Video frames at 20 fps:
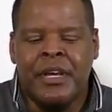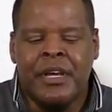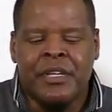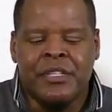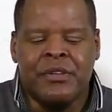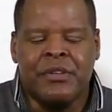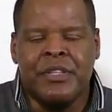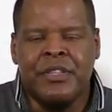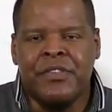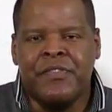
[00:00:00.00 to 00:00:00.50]

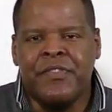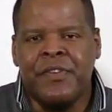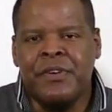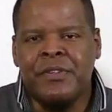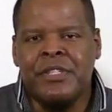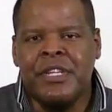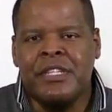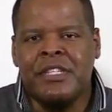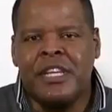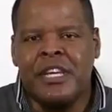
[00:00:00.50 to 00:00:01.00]
So in the
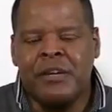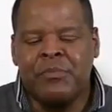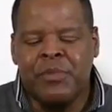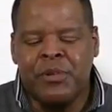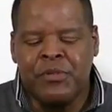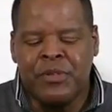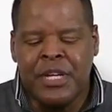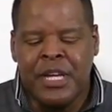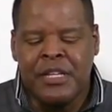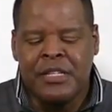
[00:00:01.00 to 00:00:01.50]
first
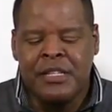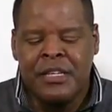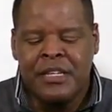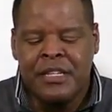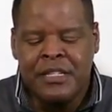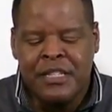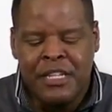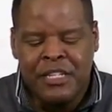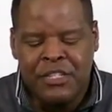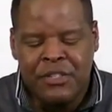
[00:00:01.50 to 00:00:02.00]
example, what I
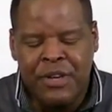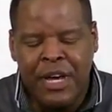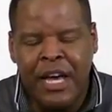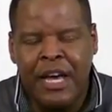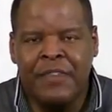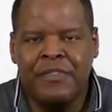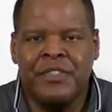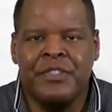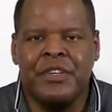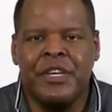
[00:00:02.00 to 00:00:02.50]
said is that you
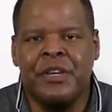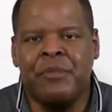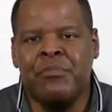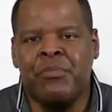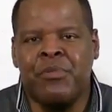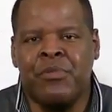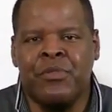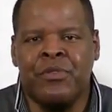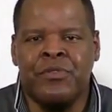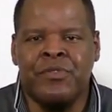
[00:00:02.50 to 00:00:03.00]
have to
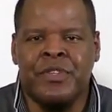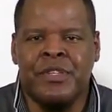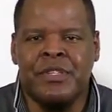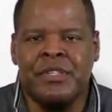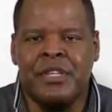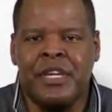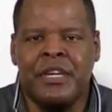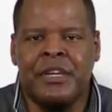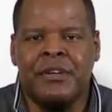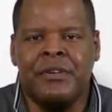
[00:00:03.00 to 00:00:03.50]
improve the
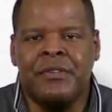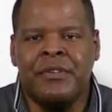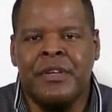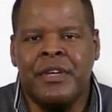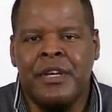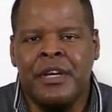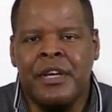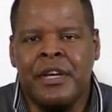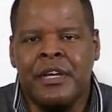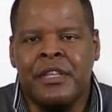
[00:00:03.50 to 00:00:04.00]
cell.
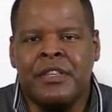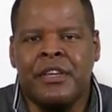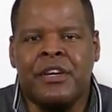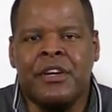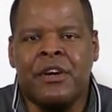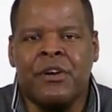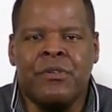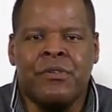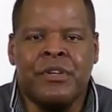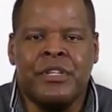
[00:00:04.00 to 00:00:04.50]
The
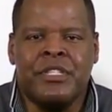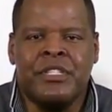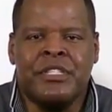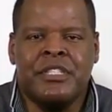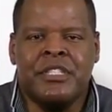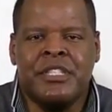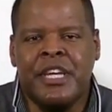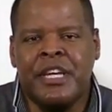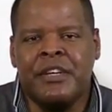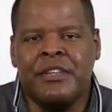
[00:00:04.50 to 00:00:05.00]
current
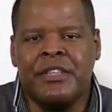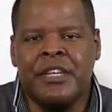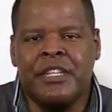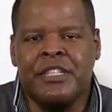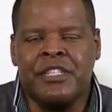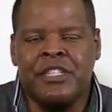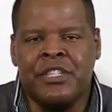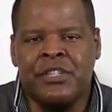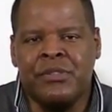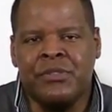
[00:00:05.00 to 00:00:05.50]
cell
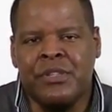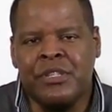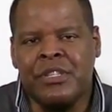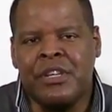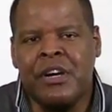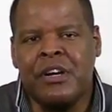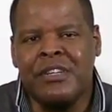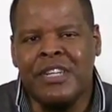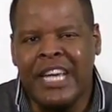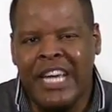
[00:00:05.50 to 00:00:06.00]
that's used is
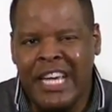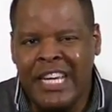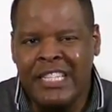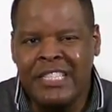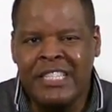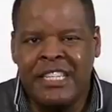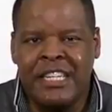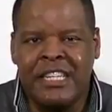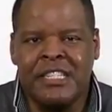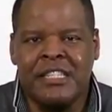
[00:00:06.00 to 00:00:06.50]
called an
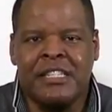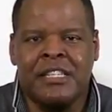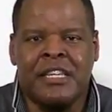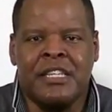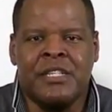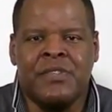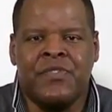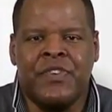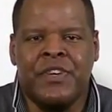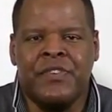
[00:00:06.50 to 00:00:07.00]

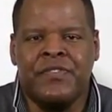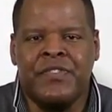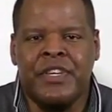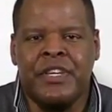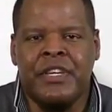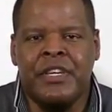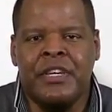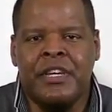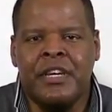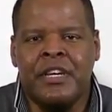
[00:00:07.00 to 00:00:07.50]

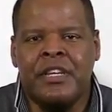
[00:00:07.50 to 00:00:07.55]
18650.